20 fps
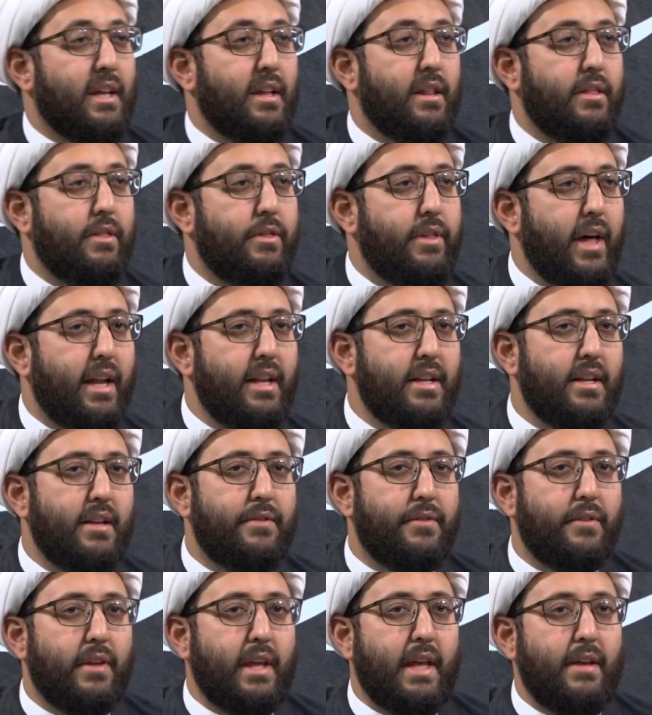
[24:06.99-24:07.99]
That
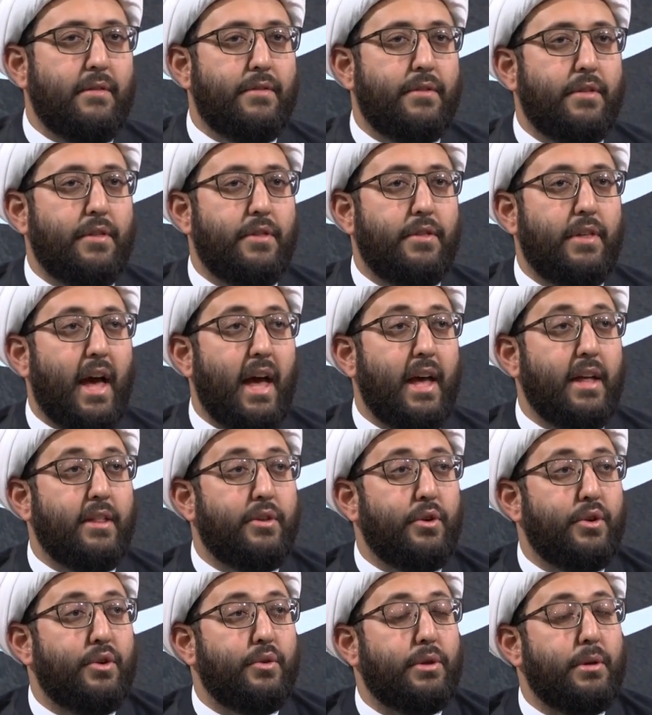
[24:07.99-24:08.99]
if
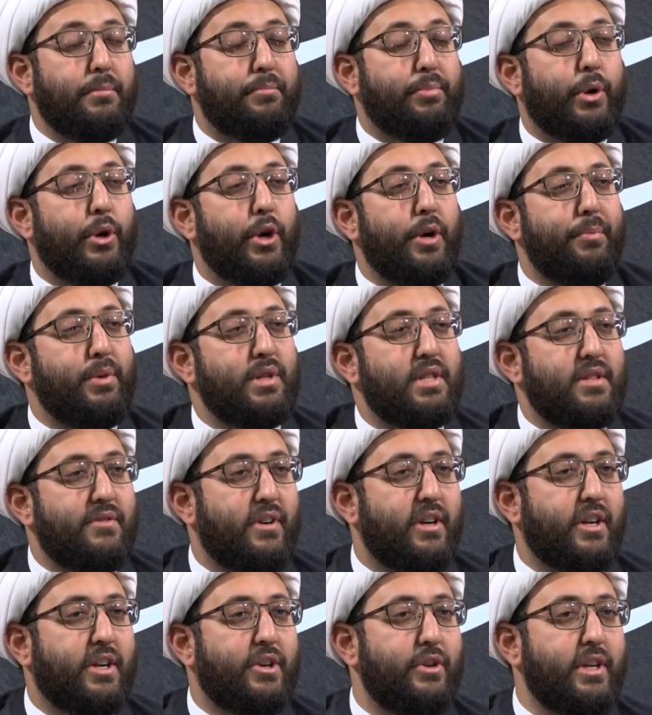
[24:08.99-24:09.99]
the purpose of
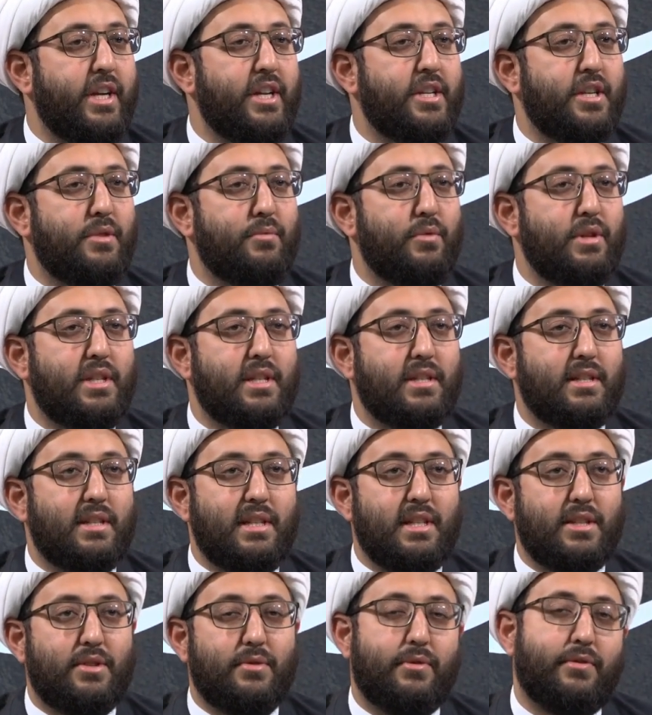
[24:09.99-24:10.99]
our creation, which is
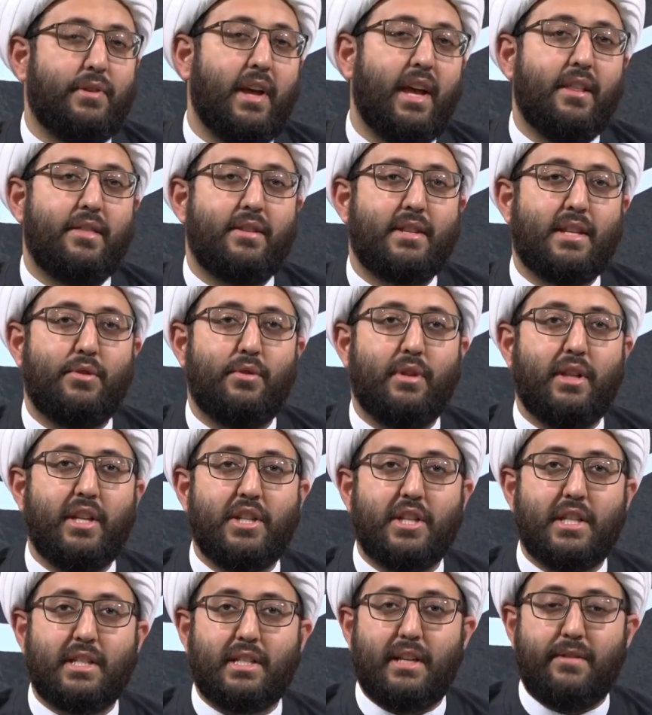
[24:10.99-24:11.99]
these faiths and
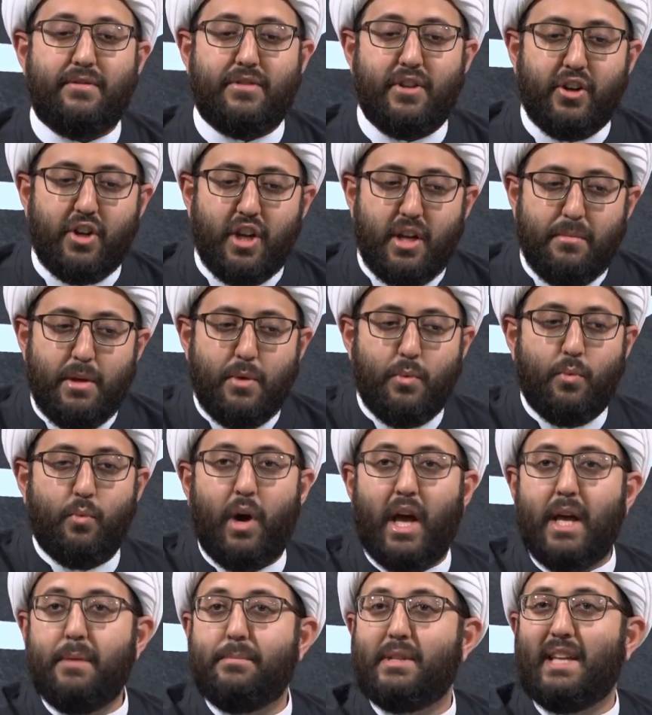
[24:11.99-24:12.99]
religions, if they're going to be
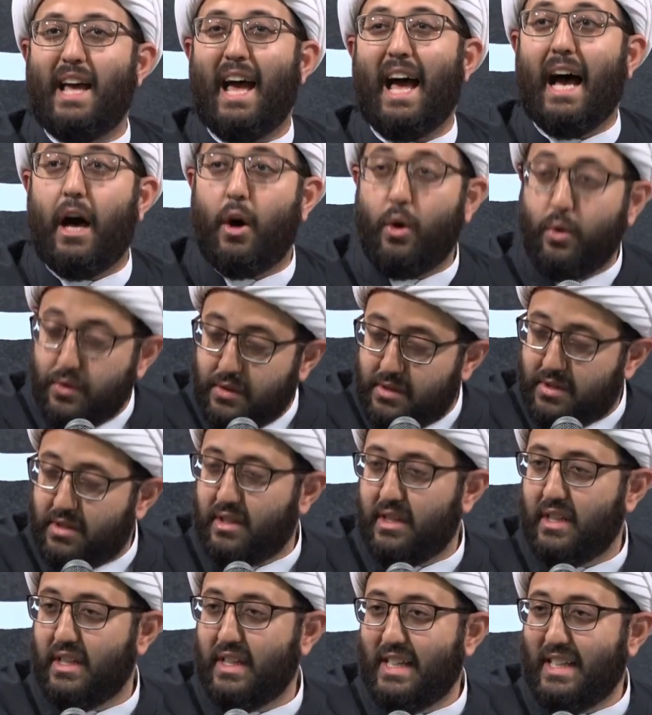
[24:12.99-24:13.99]
wiped out,
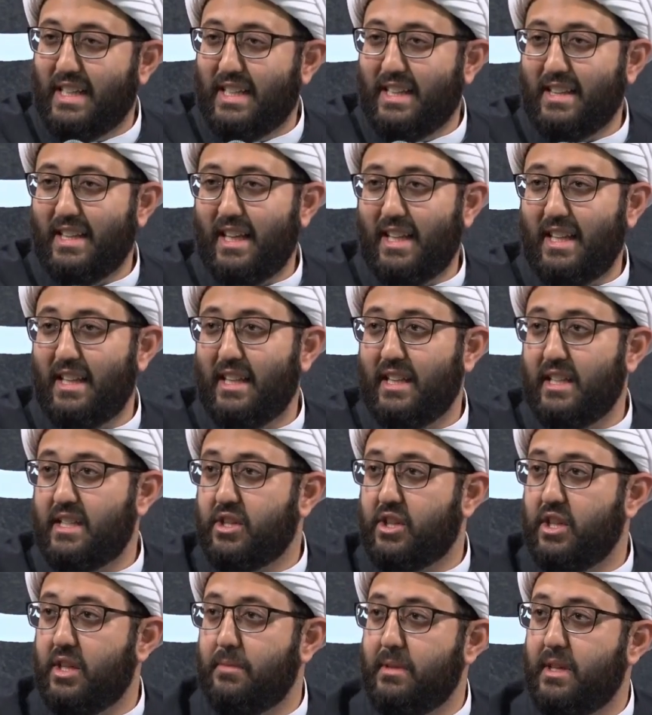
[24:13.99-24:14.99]
then it's
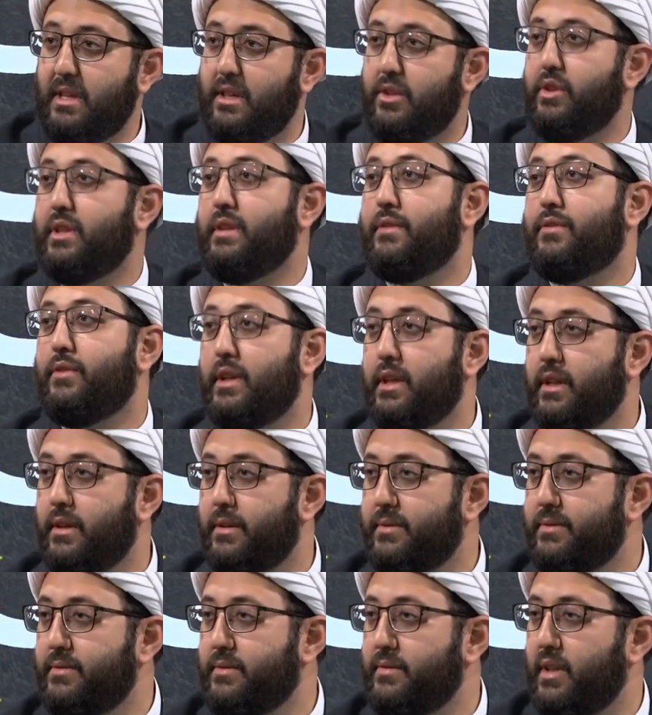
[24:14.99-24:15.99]
going to be a little different,
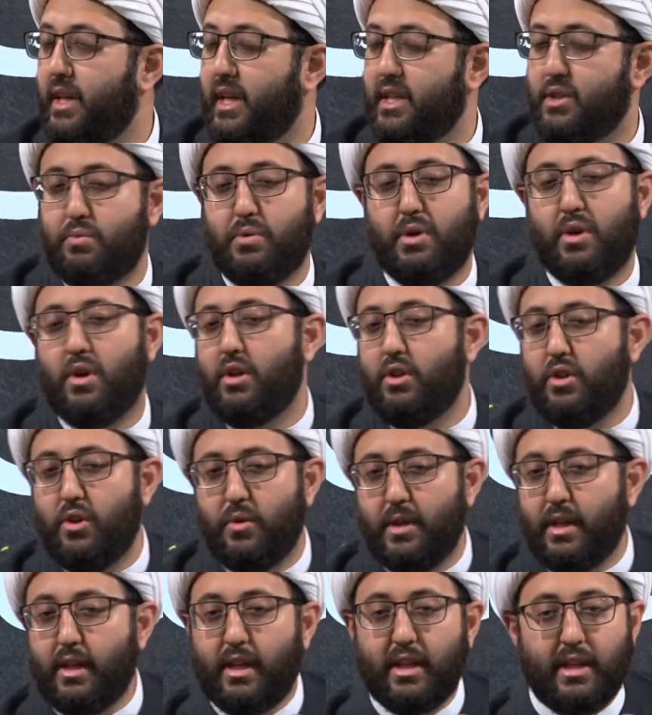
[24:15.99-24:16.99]
as we all know
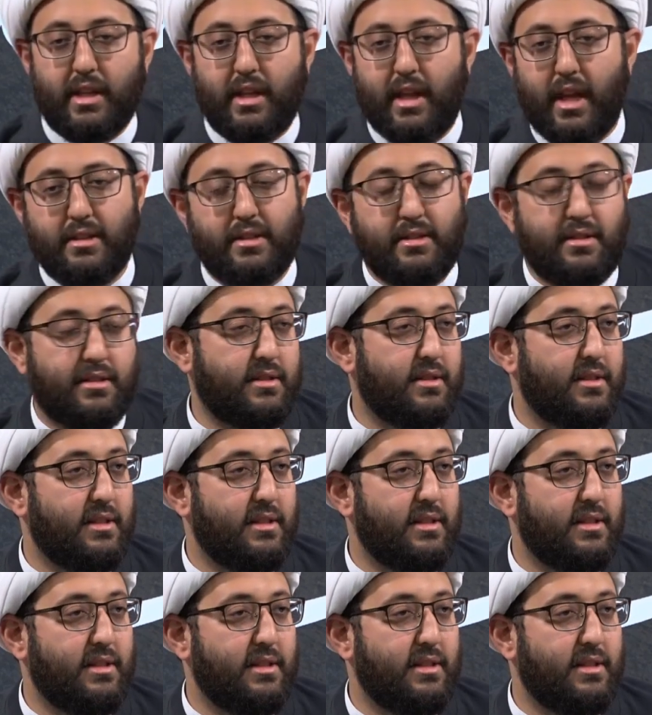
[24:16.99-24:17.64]
and can guess.